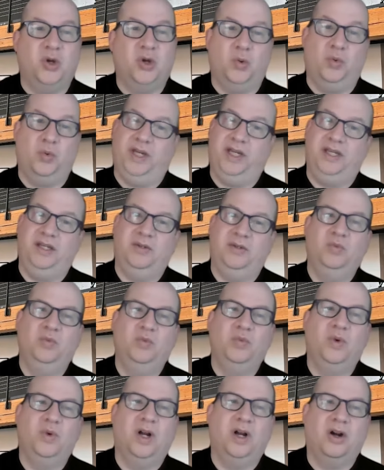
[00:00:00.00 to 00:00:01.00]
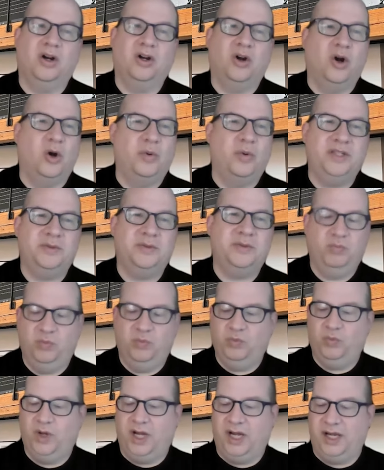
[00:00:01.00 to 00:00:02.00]
So we are always
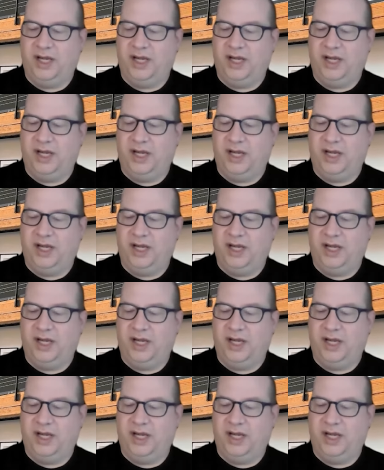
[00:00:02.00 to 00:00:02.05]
